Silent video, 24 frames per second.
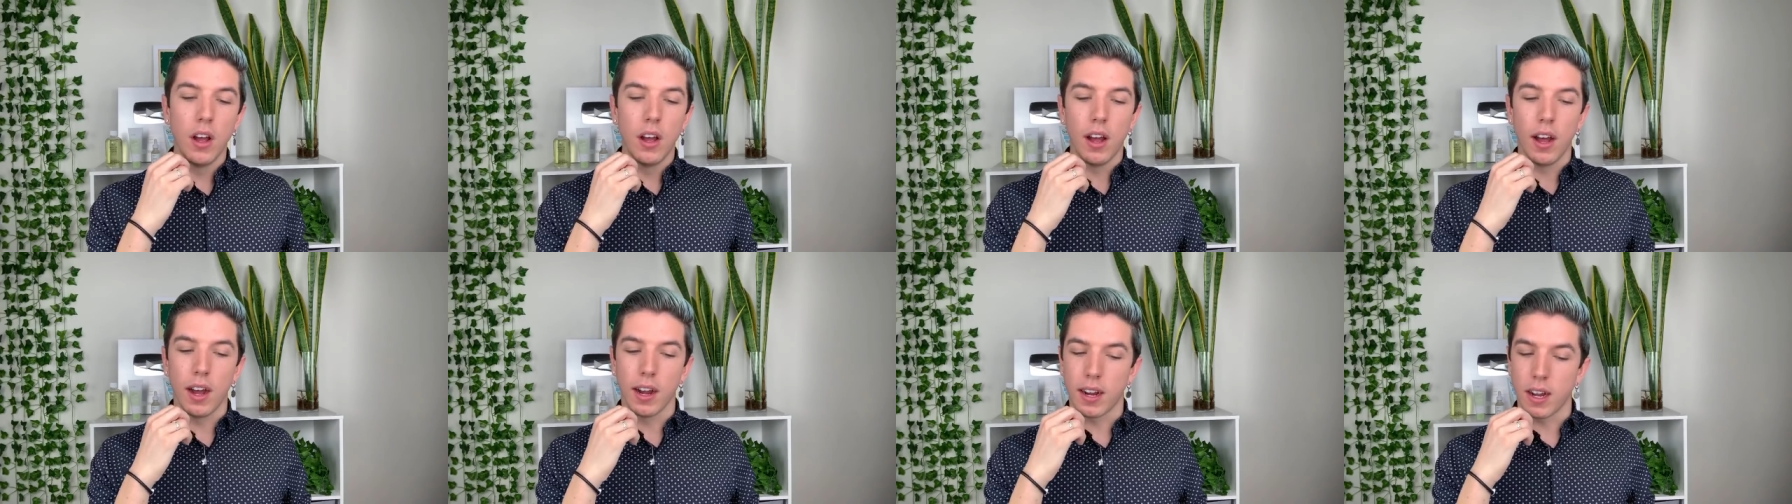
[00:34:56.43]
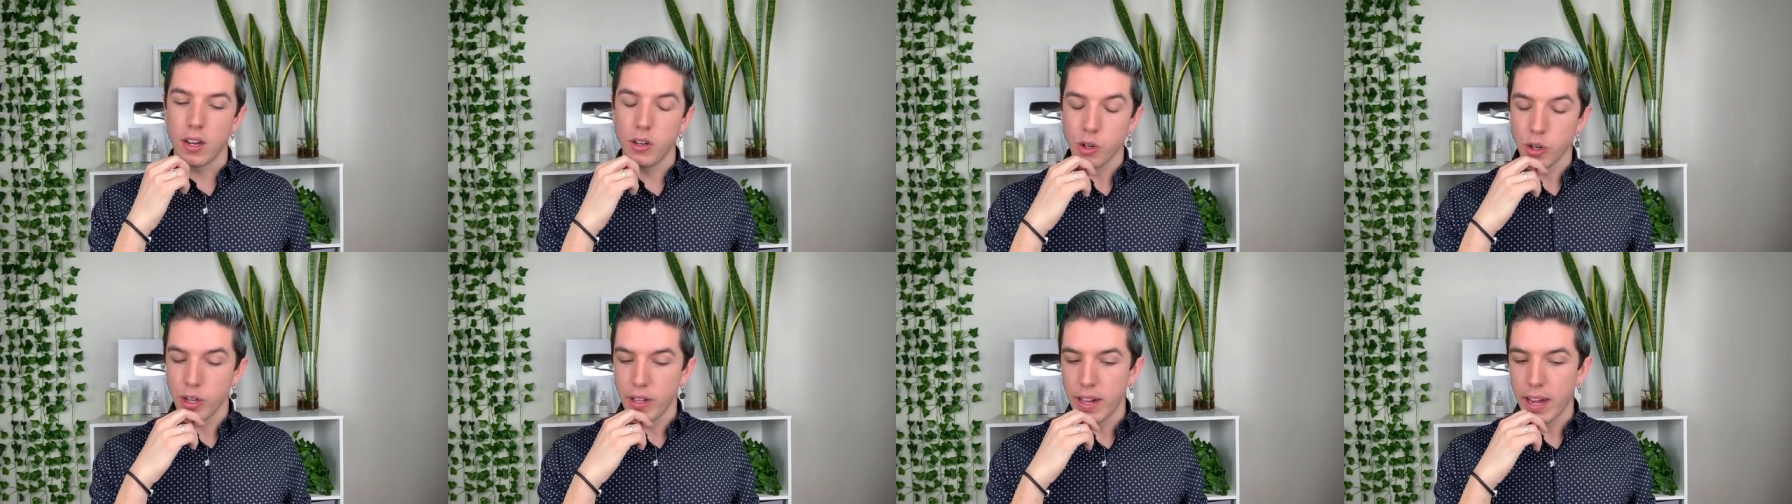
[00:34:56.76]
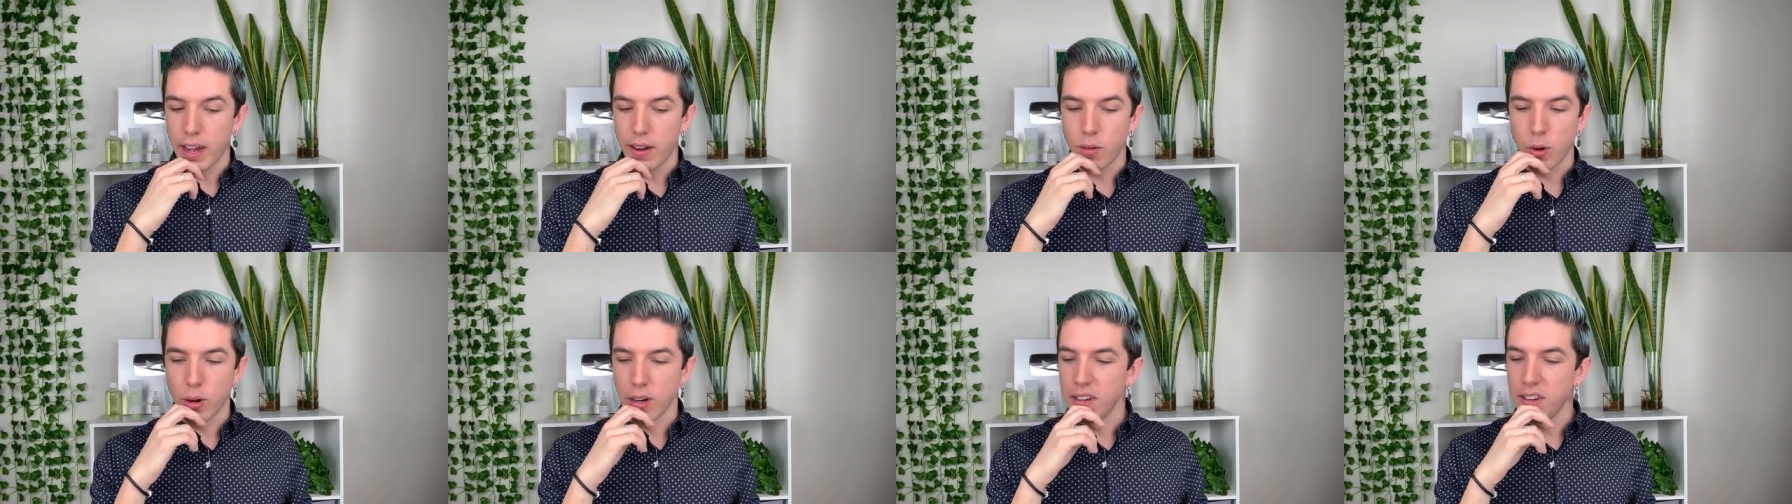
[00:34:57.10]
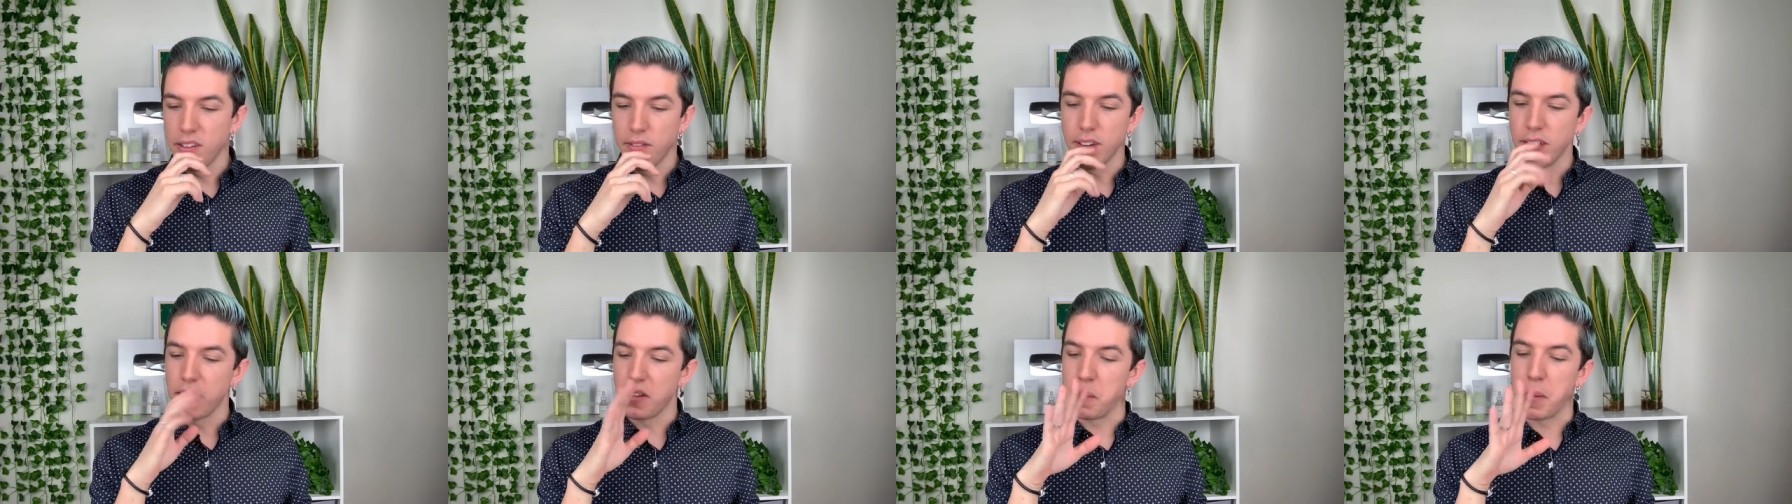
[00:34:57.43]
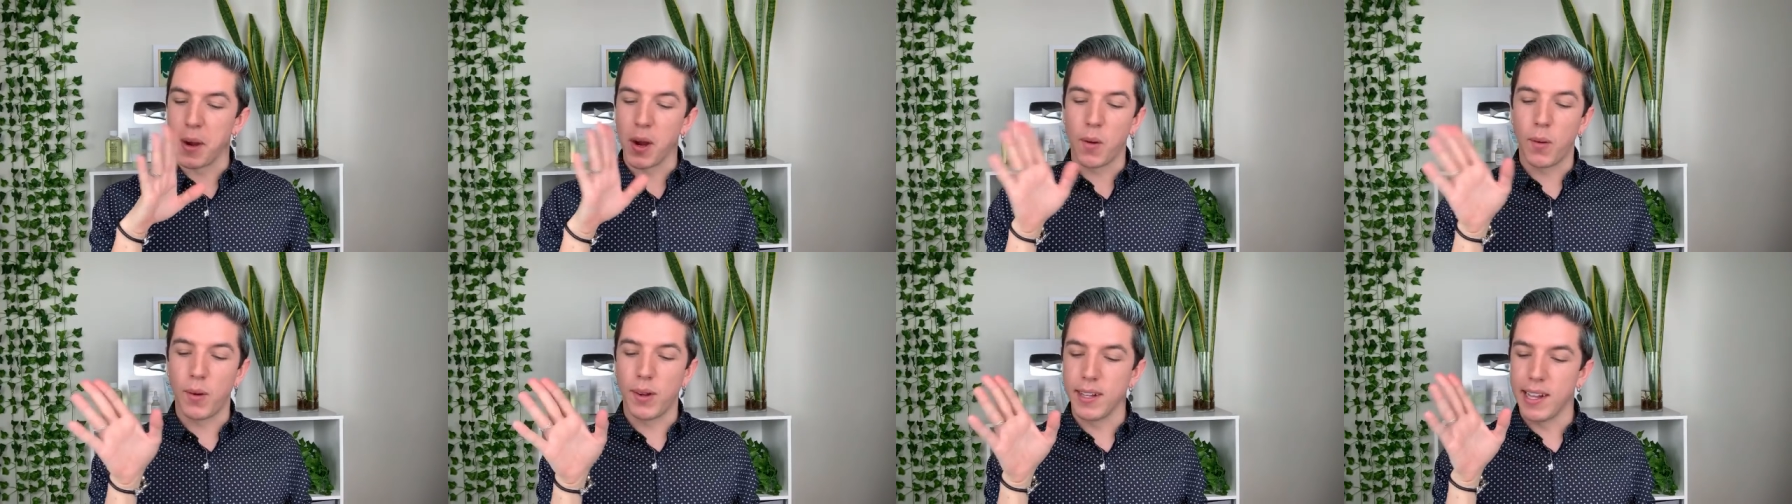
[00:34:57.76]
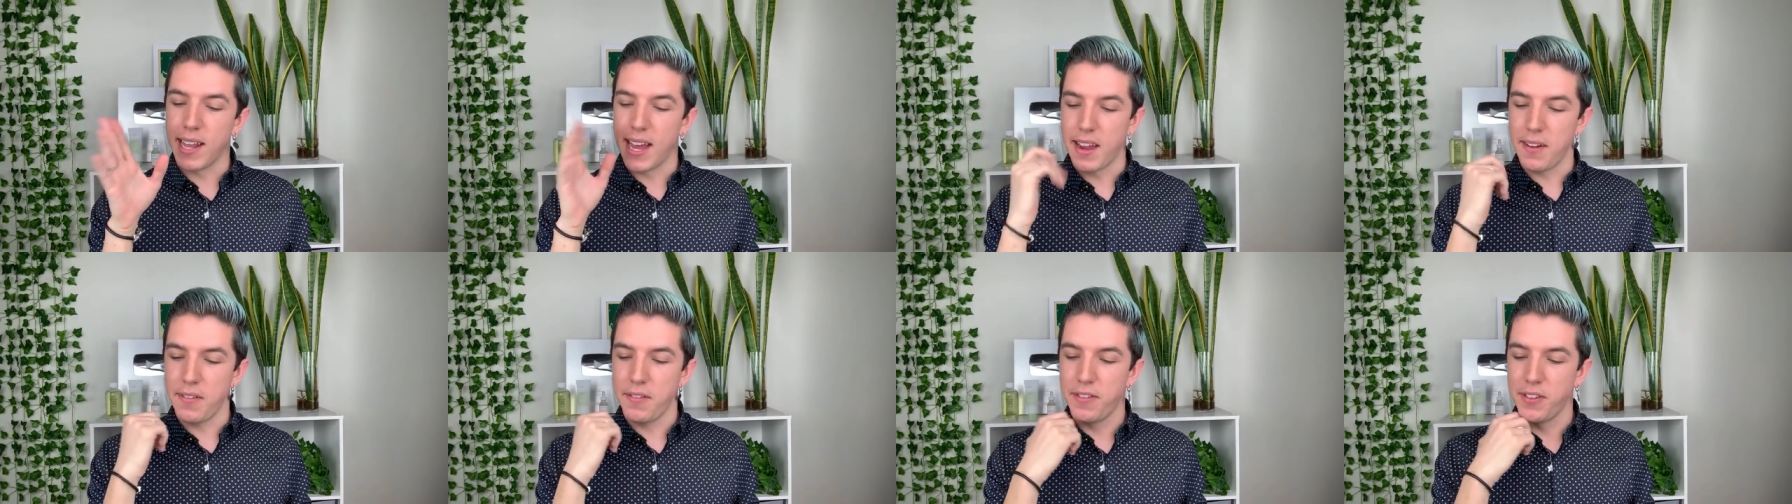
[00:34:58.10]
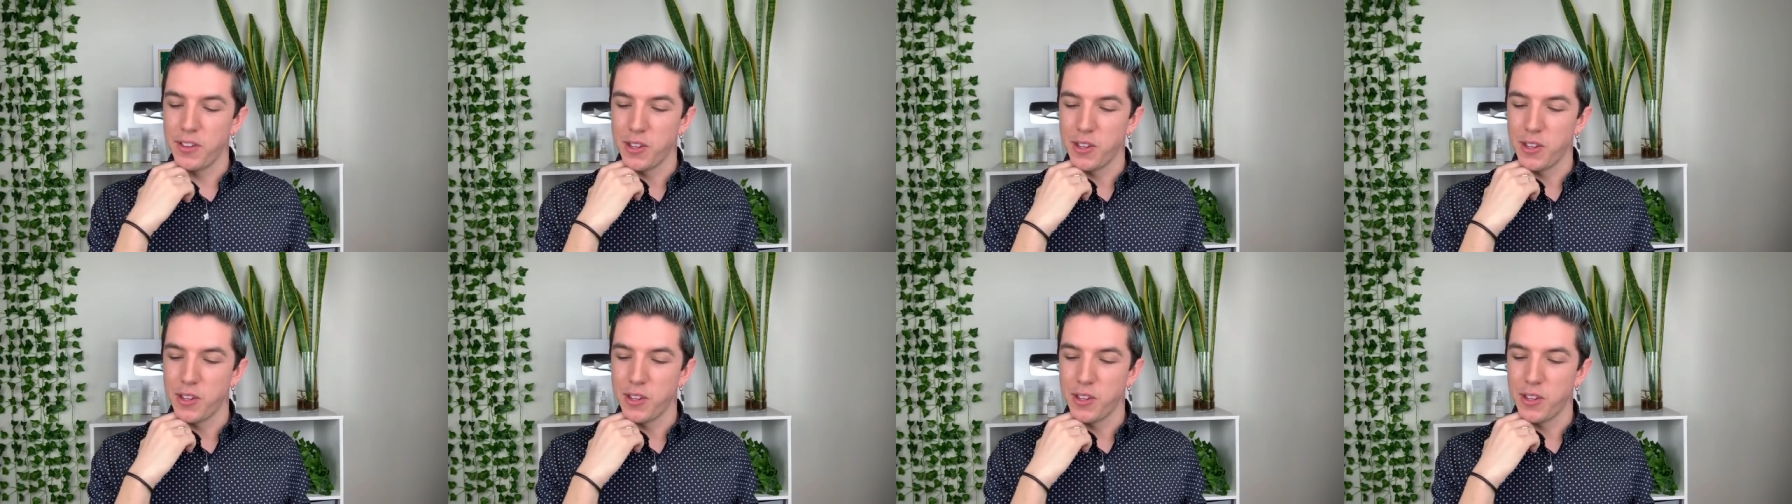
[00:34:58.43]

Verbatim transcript: a country that I've wanted to visit my whole life,